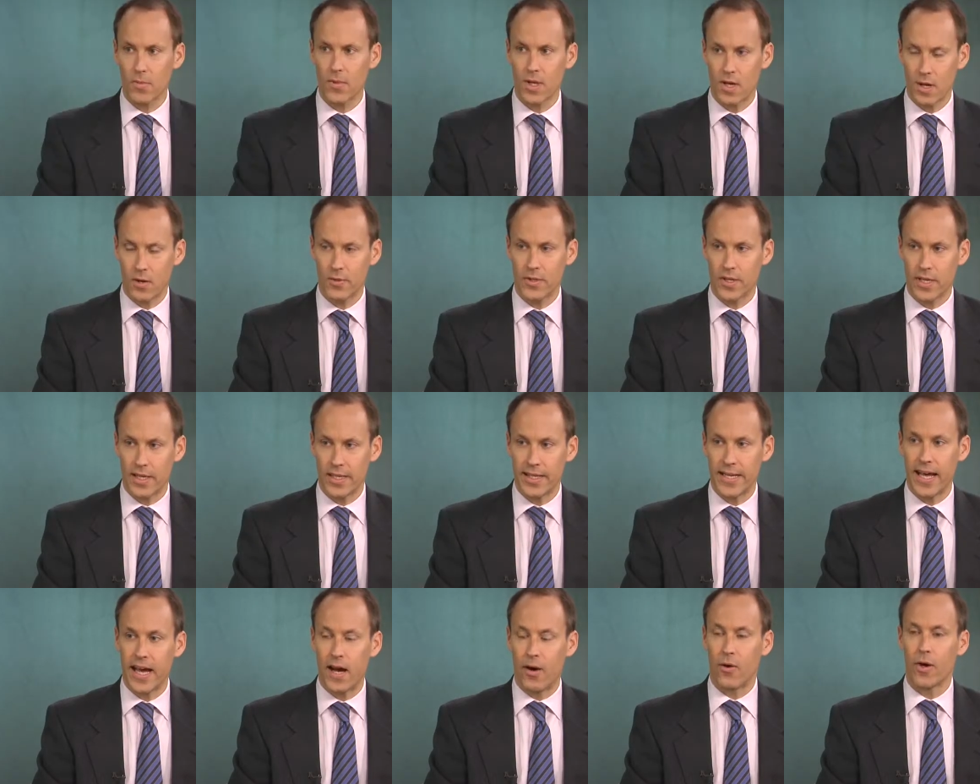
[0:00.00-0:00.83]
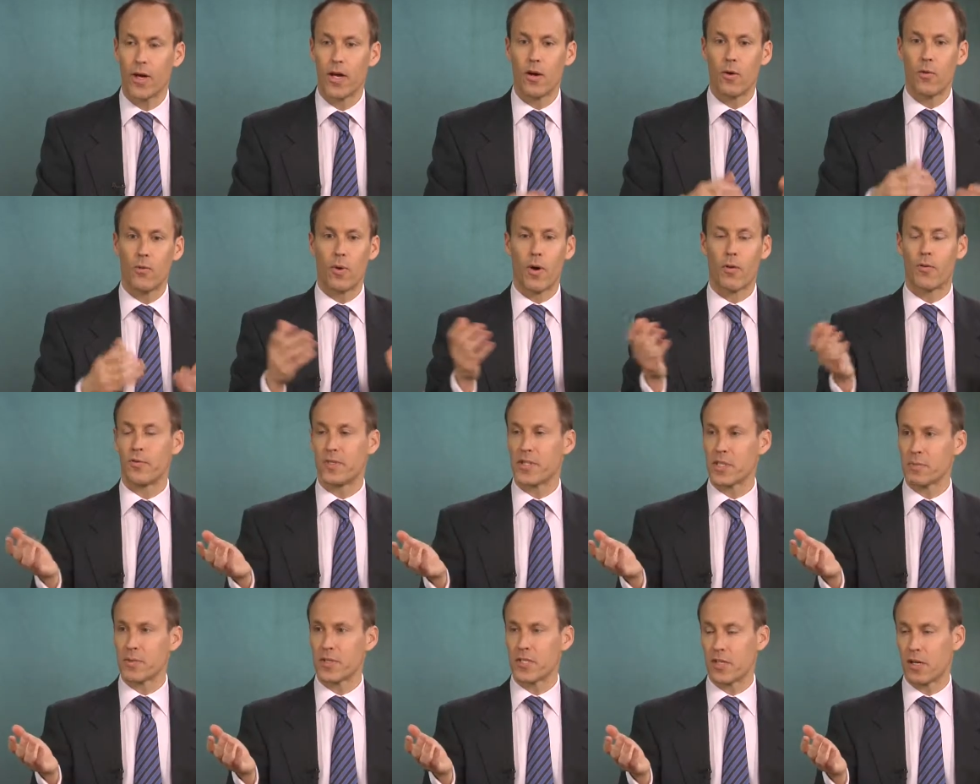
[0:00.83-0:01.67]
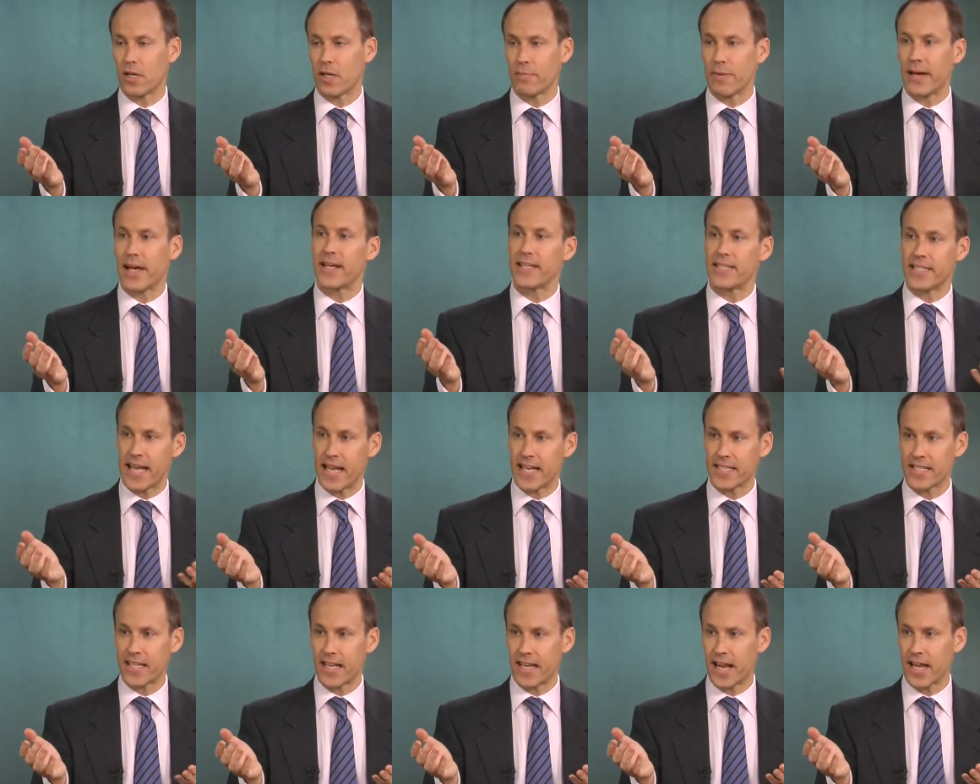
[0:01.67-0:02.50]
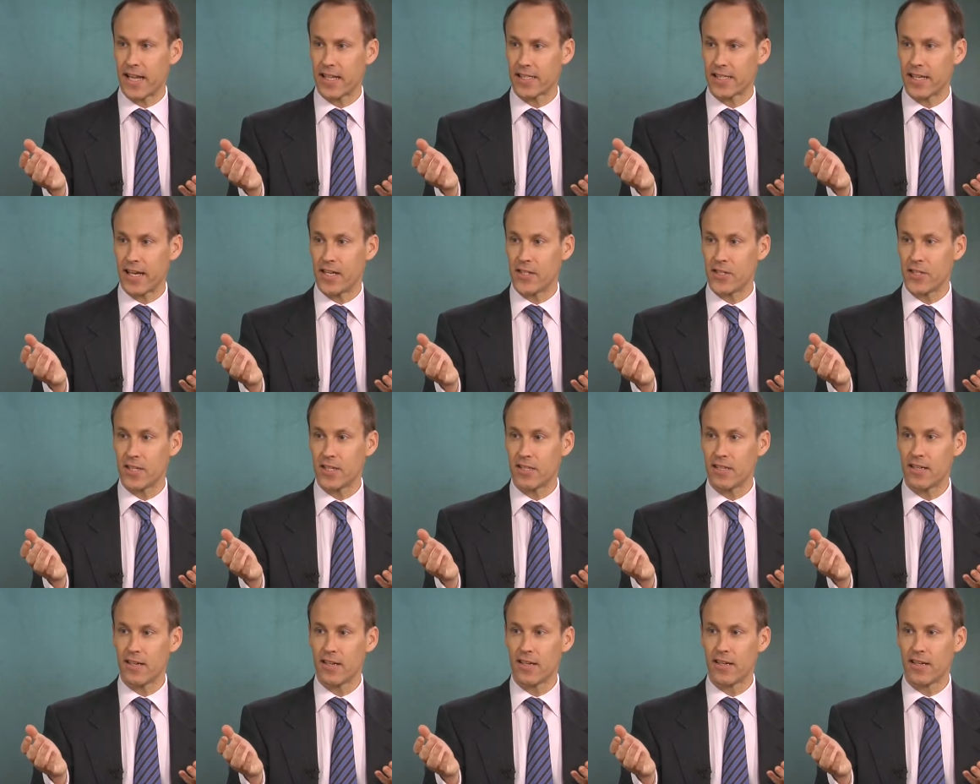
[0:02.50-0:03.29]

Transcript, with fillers: Okay, now, what we've just been talking about is asset allocation,